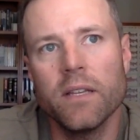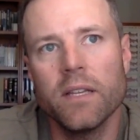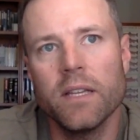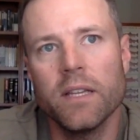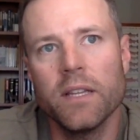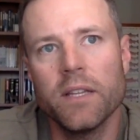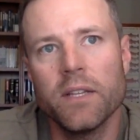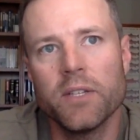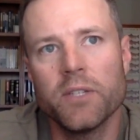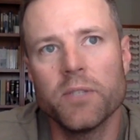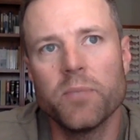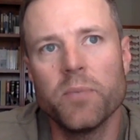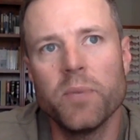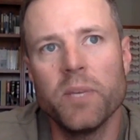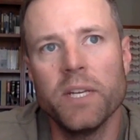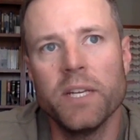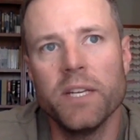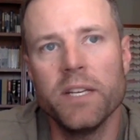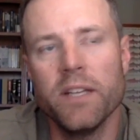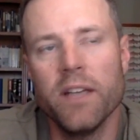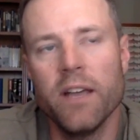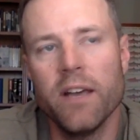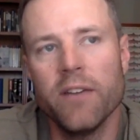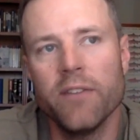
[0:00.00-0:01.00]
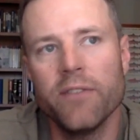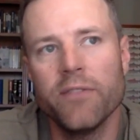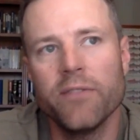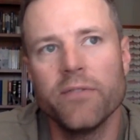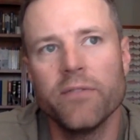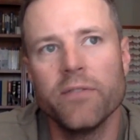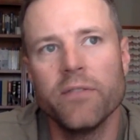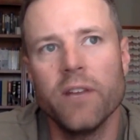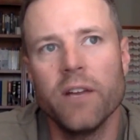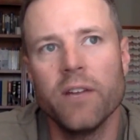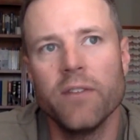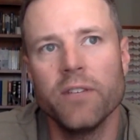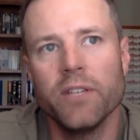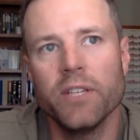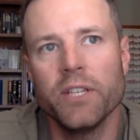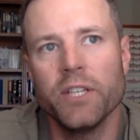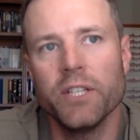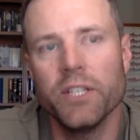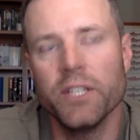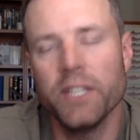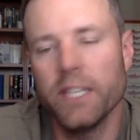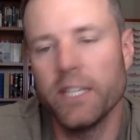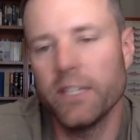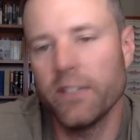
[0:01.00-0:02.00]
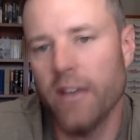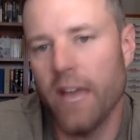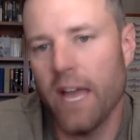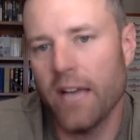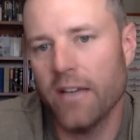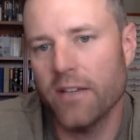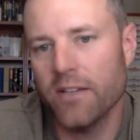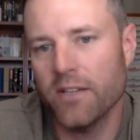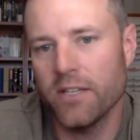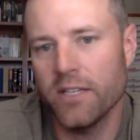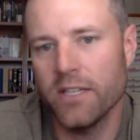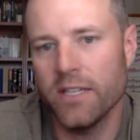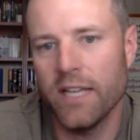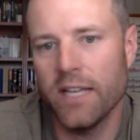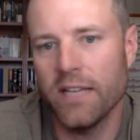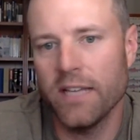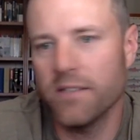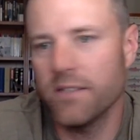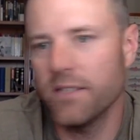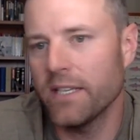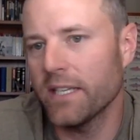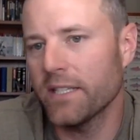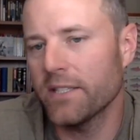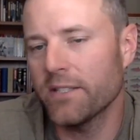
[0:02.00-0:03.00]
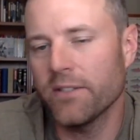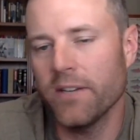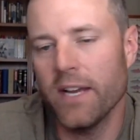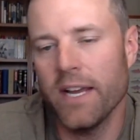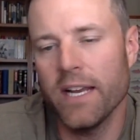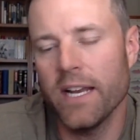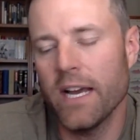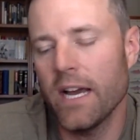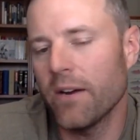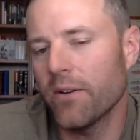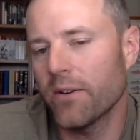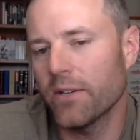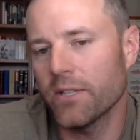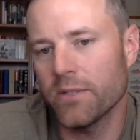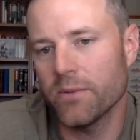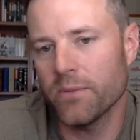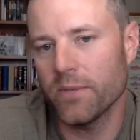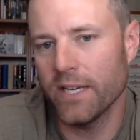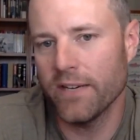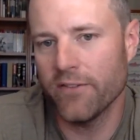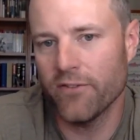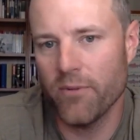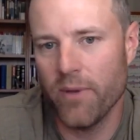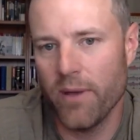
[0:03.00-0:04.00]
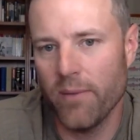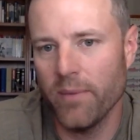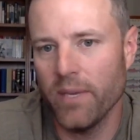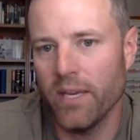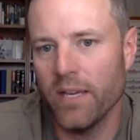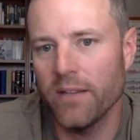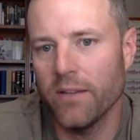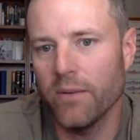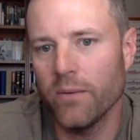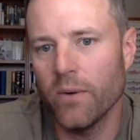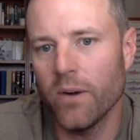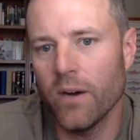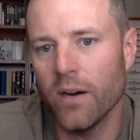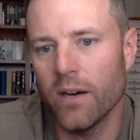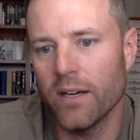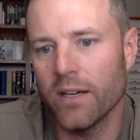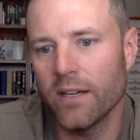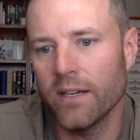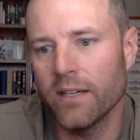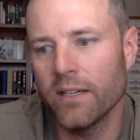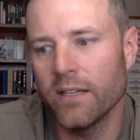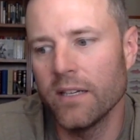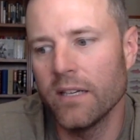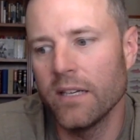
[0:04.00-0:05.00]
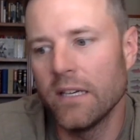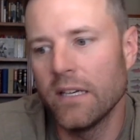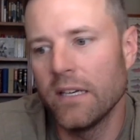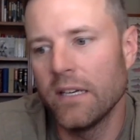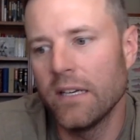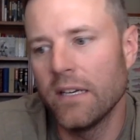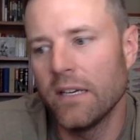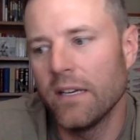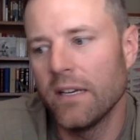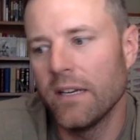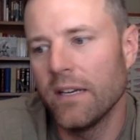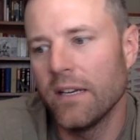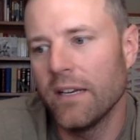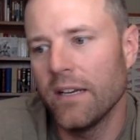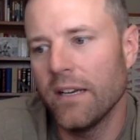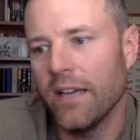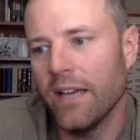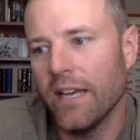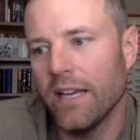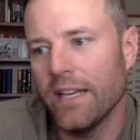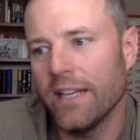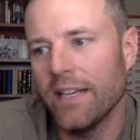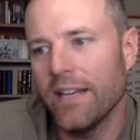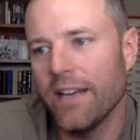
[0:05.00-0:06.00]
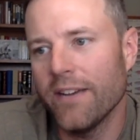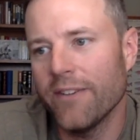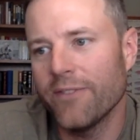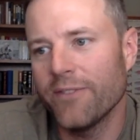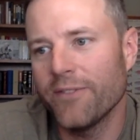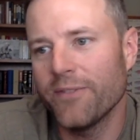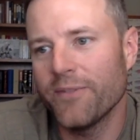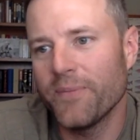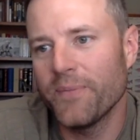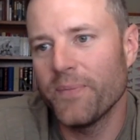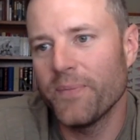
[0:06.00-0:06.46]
there's been enough of a good interaction in that 6 or 8 hours or whatever it may be on the water, and enough